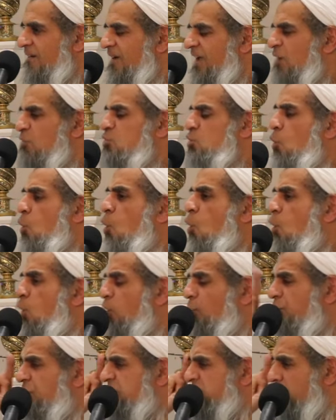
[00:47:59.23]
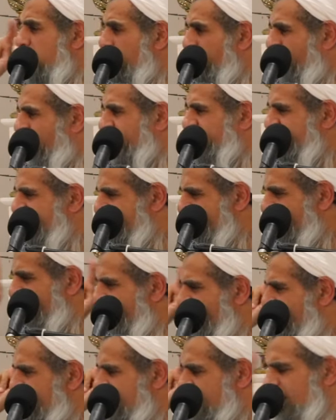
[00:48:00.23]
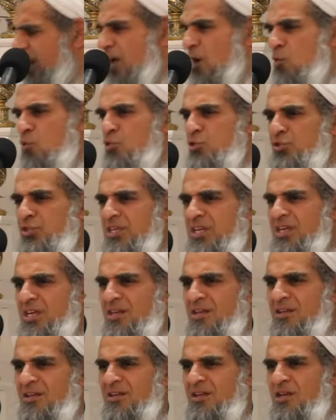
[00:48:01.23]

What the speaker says: It was always the pious king, Salahuddin,